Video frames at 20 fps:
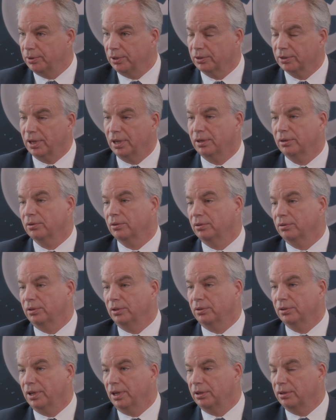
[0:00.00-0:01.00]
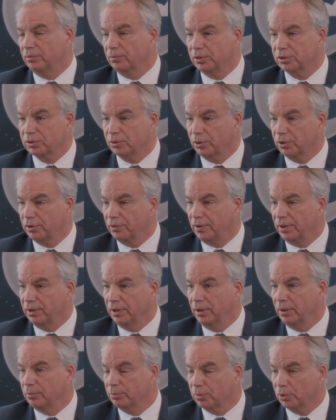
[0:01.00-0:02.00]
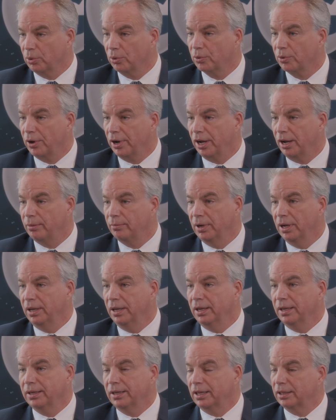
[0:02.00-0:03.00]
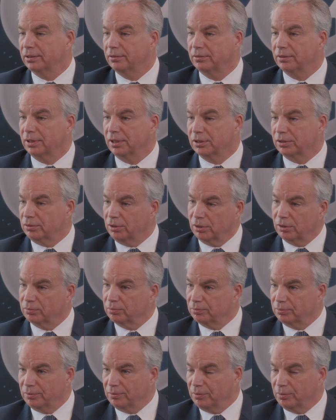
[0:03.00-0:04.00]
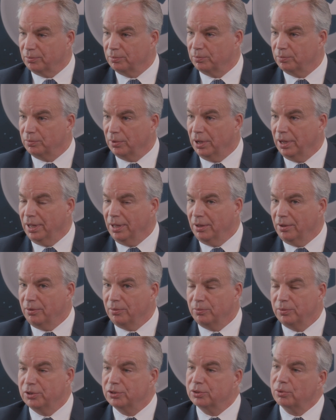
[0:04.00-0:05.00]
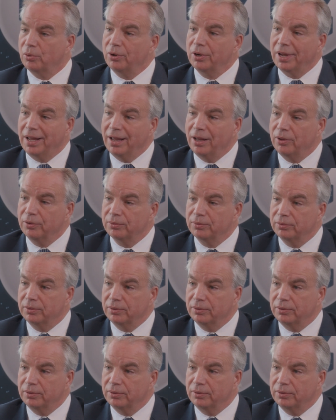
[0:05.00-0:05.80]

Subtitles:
They'll get a restorative program. Because restoring health